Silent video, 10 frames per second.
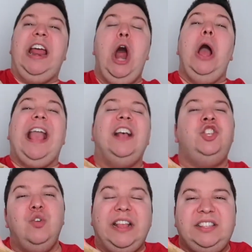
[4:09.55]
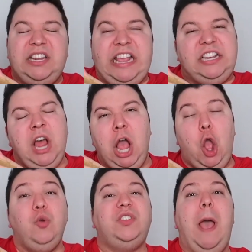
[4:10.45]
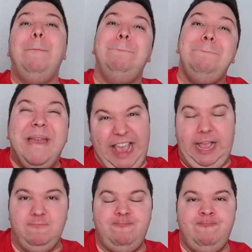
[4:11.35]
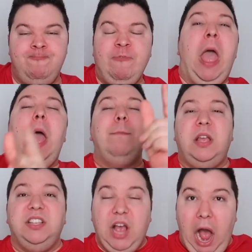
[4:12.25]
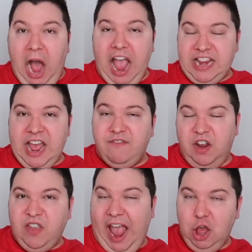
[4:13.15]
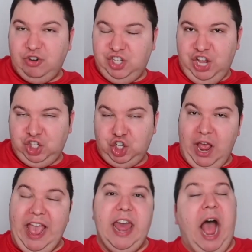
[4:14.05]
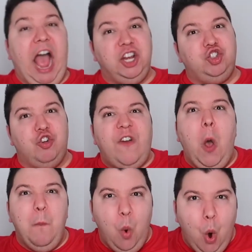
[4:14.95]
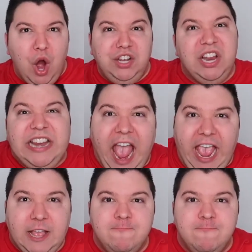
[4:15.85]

and guess who gets to eat tacos? Me. Because I didn't have enough calories yesterday, and I deserve more today.